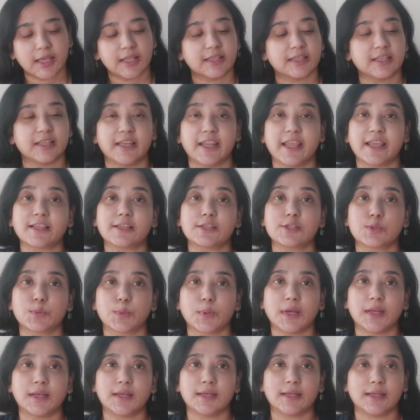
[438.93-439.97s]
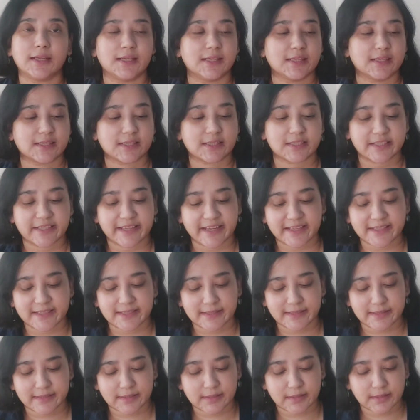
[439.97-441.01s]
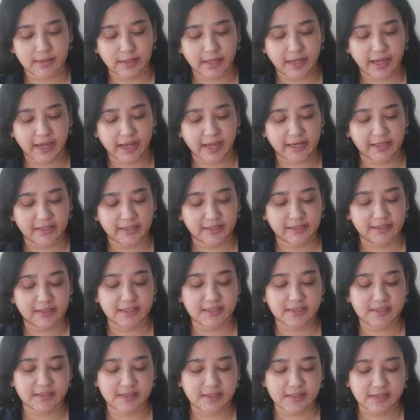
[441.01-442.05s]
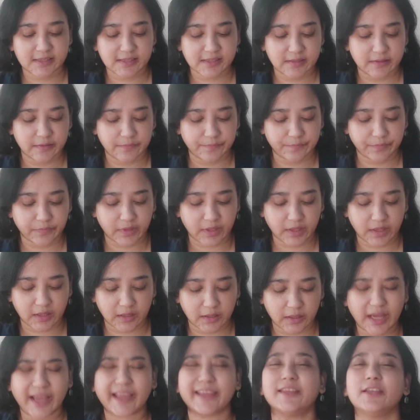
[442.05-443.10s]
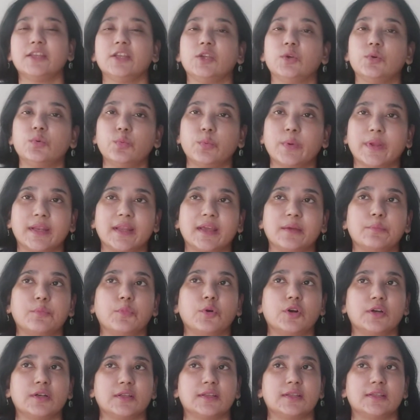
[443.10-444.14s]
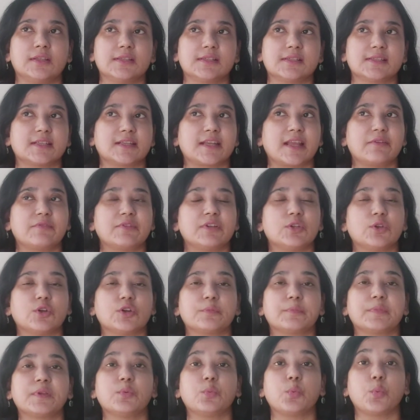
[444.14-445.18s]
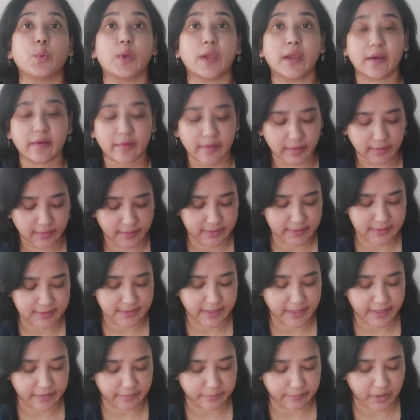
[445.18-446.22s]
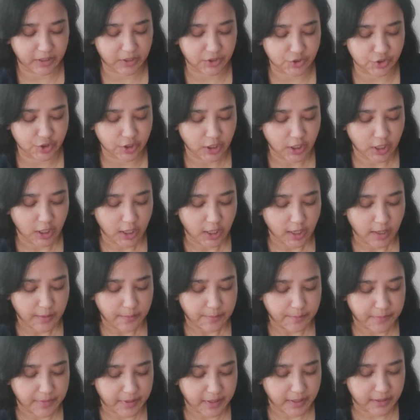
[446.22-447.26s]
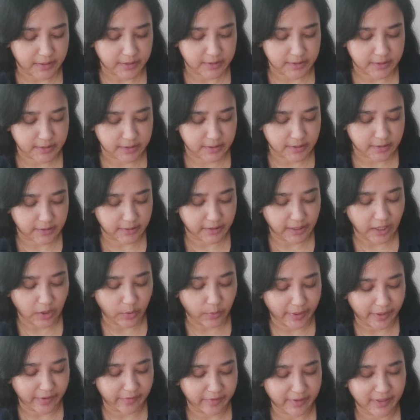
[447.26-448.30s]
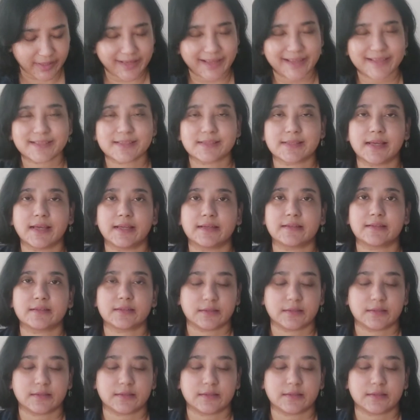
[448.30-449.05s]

The next one is a tester, and this is I knew when I bought this that I will not be wearing this that much, but now I realize that